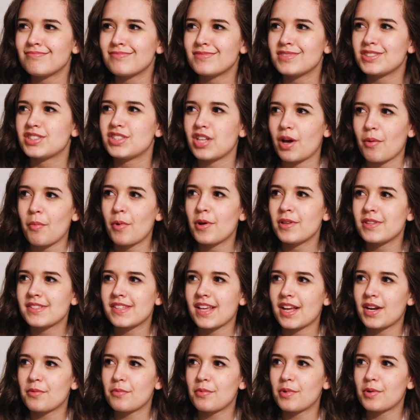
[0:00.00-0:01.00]
Someone
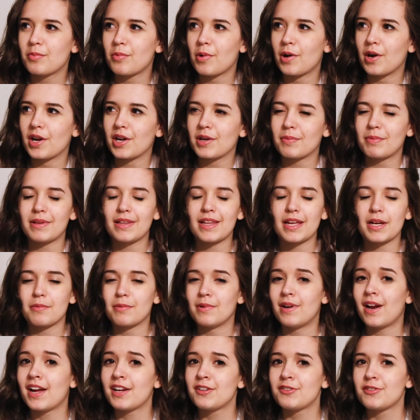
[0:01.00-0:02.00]
said it would work, but like
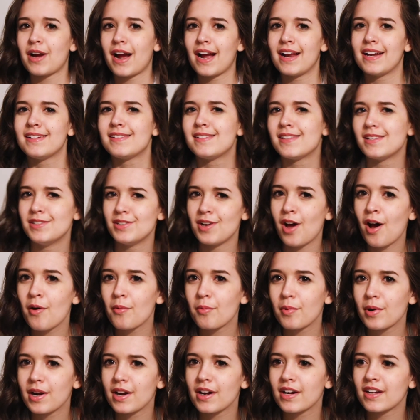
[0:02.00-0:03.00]
when I tried it did not
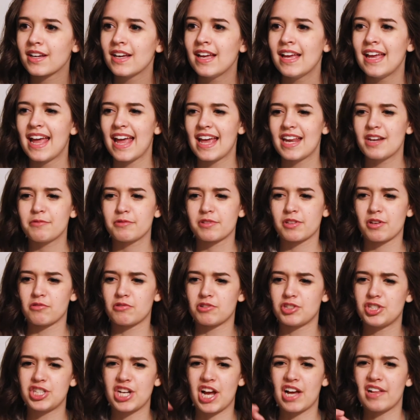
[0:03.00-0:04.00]
work and it was all
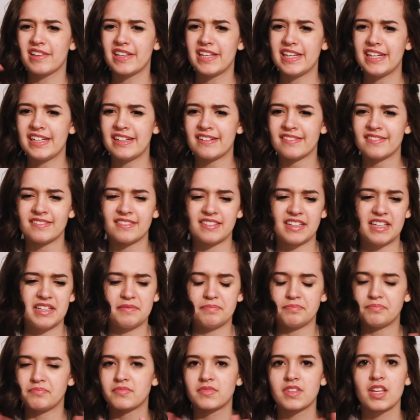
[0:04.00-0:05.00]
jelly,
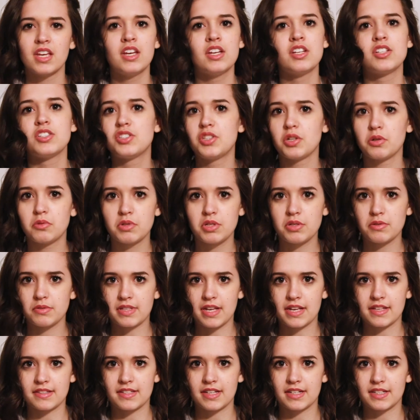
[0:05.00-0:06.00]
and don't use
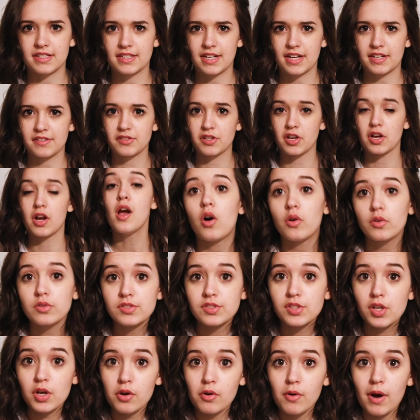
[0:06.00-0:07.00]
hand sanitizer.
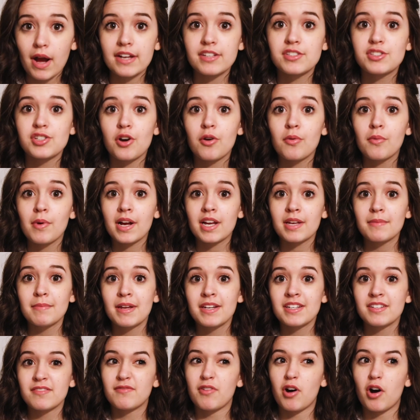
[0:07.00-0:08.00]
Also, I don't
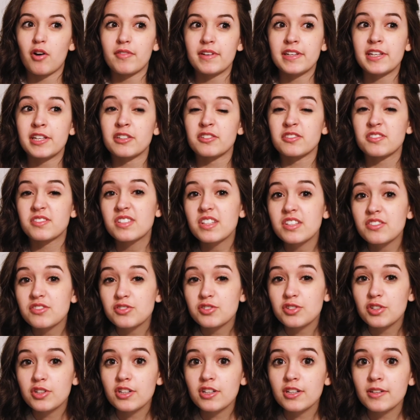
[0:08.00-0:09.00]
recommend involving your
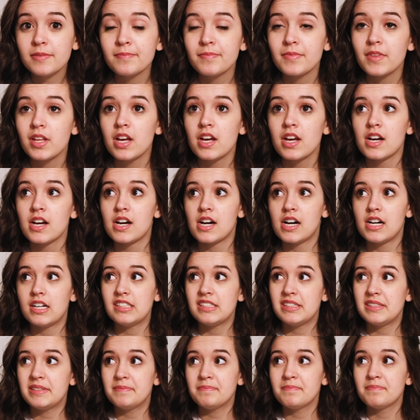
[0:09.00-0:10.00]
sister,
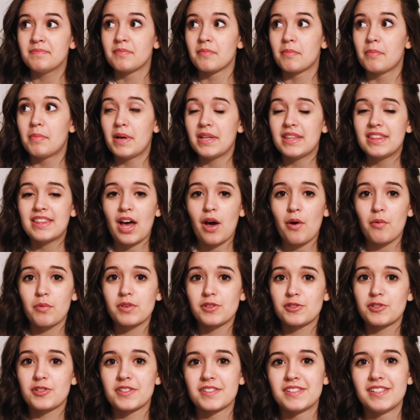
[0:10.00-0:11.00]
but that
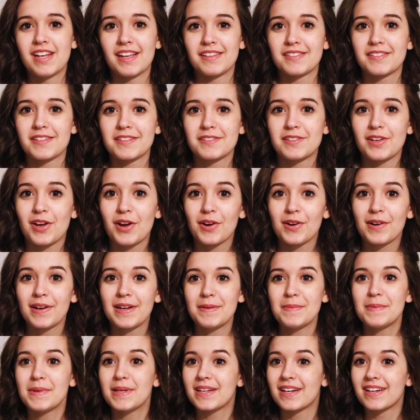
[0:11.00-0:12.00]
was just
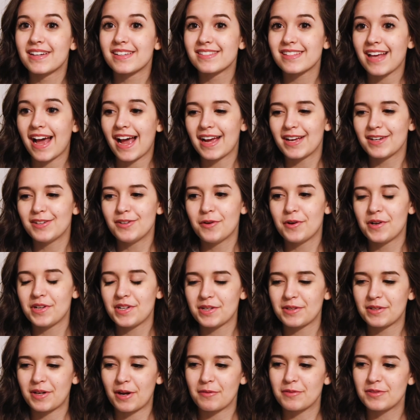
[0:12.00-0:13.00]
necessary because I had no
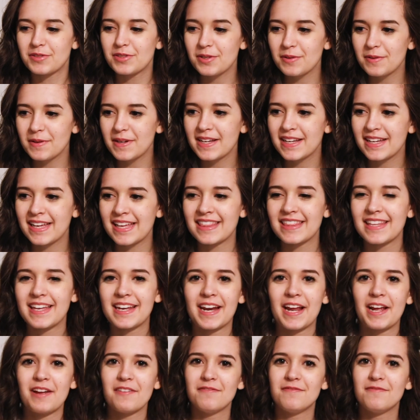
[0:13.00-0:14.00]
idea what I was doing, and then
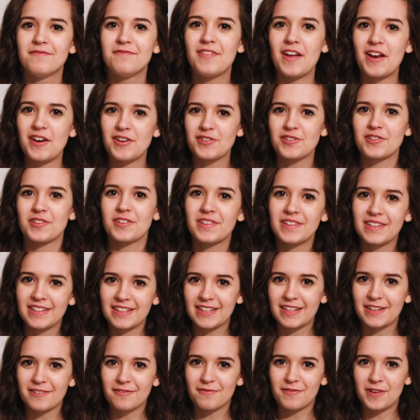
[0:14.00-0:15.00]
I
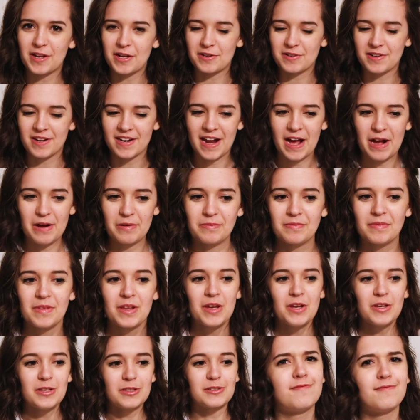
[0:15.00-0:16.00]
eventually figured it out.
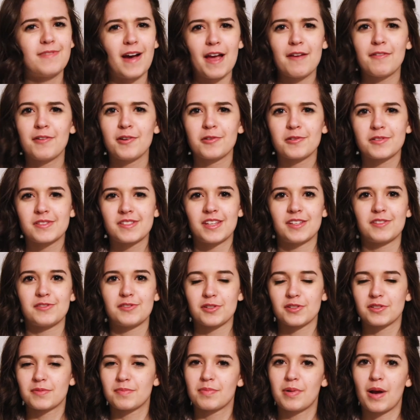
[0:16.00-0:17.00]
5-year-old
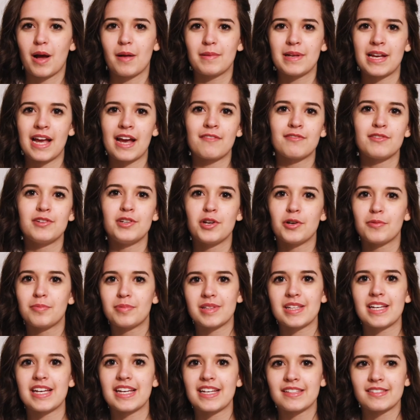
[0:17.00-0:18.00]
sisters probably have no
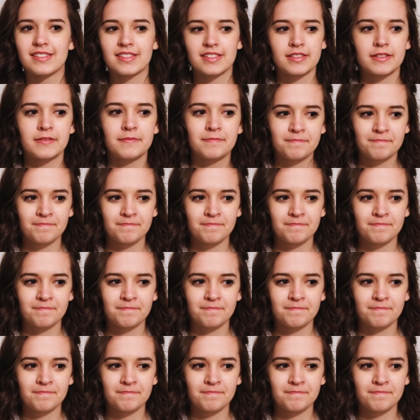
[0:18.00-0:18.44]
place